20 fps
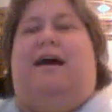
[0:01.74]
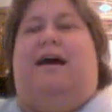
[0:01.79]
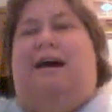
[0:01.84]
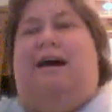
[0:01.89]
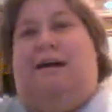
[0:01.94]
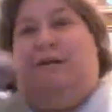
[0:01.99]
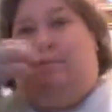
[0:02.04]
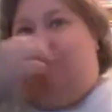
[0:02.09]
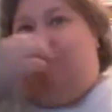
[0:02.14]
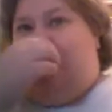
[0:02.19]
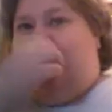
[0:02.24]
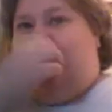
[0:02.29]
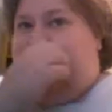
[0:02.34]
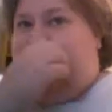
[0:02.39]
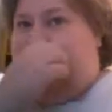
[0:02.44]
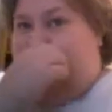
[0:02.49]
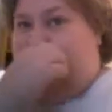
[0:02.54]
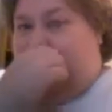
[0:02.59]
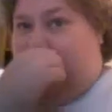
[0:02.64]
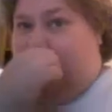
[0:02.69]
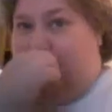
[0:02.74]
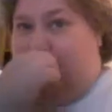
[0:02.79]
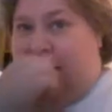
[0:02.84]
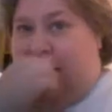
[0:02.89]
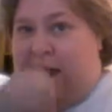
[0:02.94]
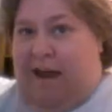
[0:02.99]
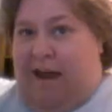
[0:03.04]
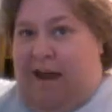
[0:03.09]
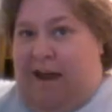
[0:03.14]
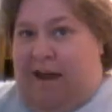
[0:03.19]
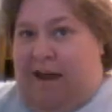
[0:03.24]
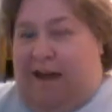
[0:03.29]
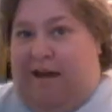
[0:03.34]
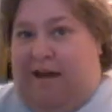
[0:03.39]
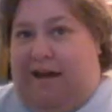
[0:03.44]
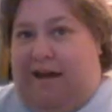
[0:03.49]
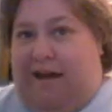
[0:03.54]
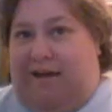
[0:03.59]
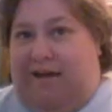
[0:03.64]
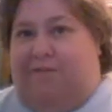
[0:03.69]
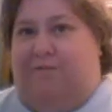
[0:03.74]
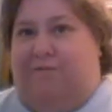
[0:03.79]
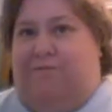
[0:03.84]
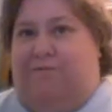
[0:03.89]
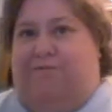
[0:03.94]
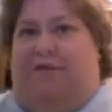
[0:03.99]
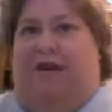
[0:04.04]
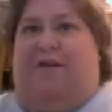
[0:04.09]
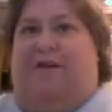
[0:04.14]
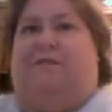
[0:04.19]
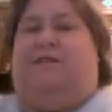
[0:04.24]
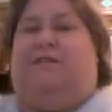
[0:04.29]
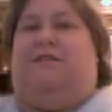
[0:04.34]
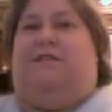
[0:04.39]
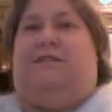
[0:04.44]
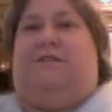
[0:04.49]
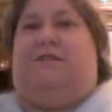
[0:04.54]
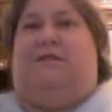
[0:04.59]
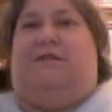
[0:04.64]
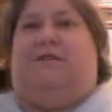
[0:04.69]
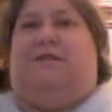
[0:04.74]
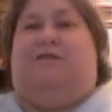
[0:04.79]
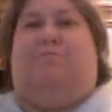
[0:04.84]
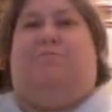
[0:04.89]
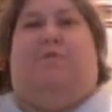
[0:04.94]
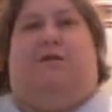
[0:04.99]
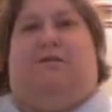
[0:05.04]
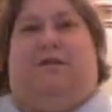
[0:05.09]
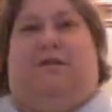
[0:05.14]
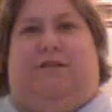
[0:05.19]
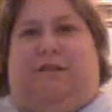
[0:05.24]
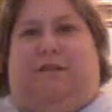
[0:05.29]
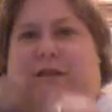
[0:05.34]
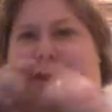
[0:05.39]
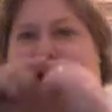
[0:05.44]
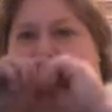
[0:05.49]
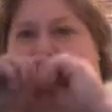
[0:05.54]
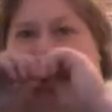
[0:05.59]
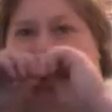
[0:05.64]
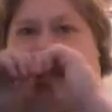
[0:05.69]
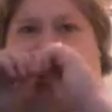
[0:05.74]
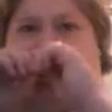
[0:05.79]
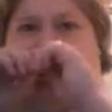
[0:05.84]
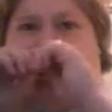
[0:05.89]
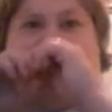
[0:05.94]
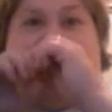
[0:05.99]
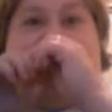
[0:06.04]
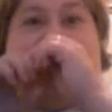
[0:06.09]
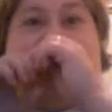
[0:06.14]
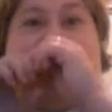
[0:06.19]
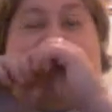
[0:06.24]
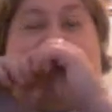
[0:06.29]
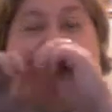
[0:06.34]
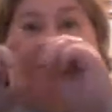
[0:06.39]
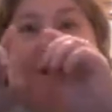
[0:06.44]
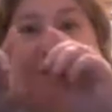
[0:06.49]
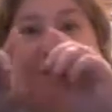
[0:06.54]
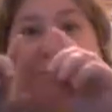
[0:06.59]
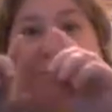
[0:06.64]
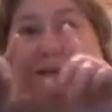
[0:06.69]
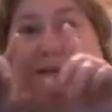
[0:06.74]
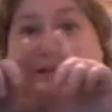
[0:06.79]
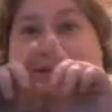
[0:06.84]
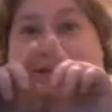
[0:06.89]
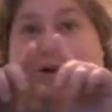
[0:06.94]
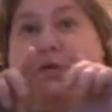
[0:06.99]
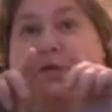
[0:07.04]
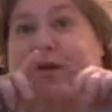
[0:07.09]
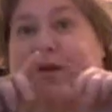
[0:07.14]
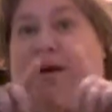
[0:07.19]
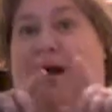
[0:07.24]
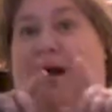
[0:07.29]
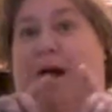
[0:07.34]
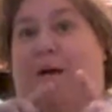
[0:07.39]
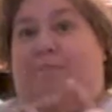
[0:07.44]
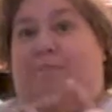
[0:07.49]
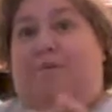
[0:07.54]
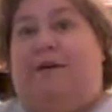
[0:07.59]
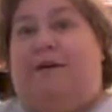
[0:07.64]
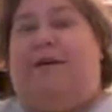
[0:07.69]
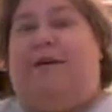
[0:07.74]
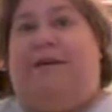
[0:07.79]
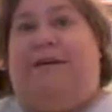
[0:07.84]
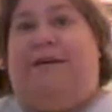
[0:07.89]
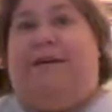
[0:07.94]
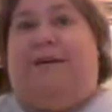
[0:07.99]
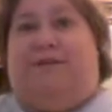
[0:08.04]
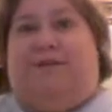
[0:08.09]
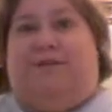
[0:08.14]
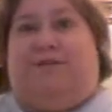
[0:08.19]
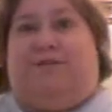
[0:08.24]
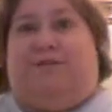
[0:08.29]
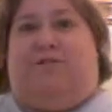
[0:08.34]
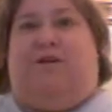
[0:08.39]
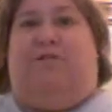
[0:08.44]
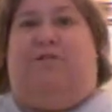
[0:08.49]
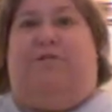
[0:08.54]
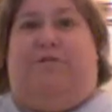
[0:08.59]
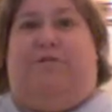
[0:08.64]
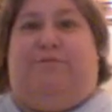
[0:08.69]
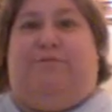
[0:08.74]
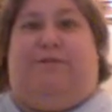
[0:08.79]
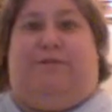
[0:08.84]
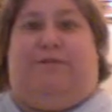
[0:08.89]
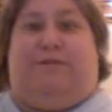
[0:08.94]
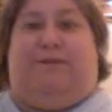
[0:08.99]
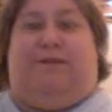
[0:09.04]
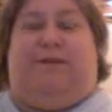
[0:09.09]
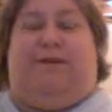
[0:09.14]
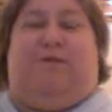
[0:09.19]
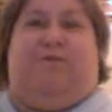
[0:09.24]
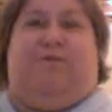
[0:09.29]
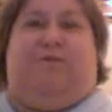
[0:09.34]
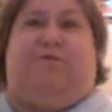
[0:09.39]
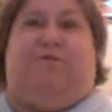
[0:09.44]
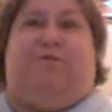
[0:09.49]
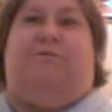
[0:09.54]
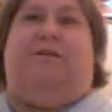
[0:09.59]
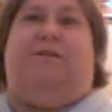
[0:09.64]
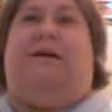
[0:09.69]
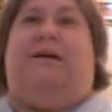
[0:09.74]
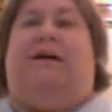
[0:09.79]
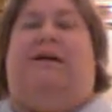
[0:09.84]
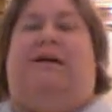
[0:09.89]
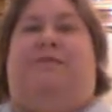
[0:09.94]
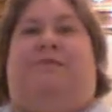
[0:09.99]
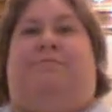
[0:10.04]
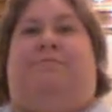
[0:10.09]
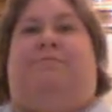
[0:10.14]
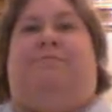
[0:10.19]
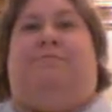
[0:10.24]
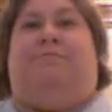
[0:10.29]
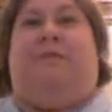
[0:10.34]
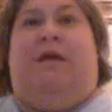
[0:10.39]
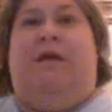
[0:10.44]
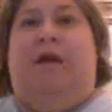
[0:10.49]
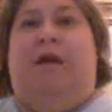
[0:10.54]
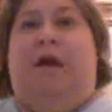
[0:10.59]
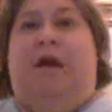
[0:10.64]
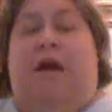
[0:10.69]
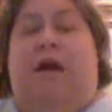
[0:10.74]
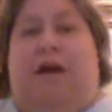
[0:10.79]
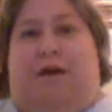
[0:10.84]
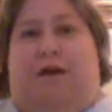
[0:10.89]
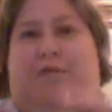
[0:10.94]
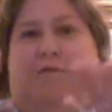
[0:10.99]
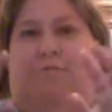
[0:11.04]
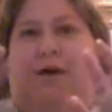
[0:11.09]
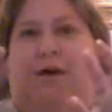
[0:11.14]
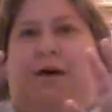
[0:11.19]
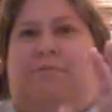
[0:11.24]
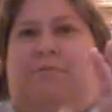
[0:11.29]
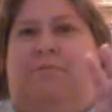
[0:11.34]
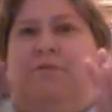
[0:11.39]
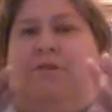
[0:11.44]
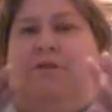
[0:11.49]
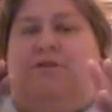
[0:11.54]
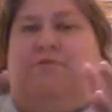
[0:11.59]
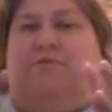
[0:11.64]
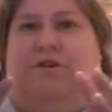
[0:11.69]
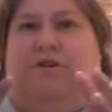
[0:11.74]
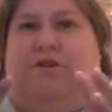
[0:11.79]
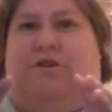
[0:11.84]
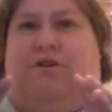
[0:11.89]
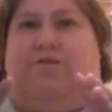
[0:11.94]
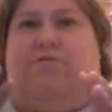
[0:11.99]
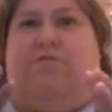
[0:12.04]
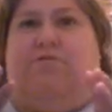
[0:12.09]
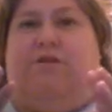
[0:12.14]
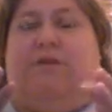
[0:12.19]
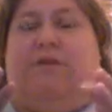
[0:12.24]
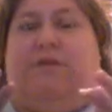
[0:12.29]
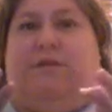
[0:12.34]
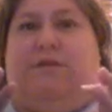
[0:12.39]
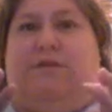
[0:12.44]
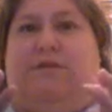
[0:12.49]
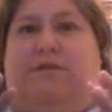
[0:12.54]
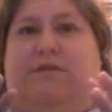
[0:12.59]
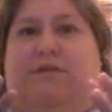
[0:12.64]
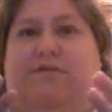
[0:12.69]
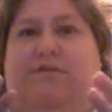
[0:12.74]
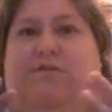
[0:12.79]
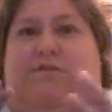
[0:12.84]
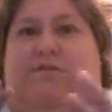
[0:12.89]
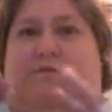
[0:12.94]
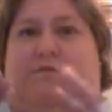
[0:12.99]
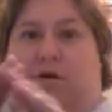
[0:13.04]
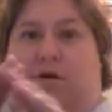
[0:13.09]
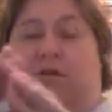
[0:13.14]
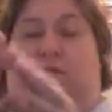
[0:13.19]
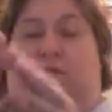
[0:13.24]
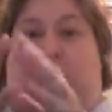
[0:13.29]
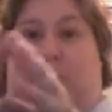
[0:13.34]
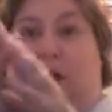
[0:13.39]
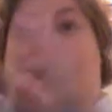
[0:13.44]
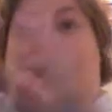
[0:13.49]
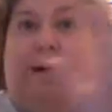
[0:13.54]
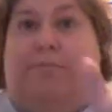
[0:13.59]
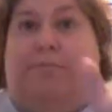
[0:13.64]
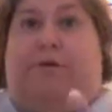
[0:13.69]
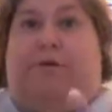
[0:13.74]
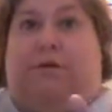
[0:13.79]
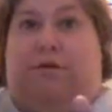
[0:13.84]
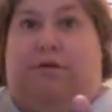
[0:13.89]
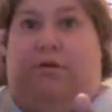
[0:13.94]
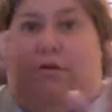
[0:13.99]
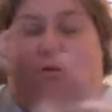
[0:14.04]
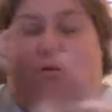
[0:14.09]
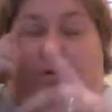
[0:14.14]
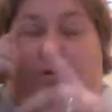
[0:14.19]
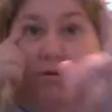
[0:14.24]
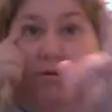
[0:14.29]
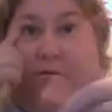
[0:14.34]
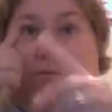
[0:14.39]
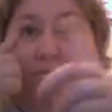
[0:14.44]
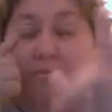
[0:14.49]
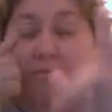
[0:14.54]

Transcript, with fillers: Um, I found this and then emailed it to Terry and emailed, emailed myself a copy just because I thought it was hysterical. Um, at the bottom of this video is, or in the comment or the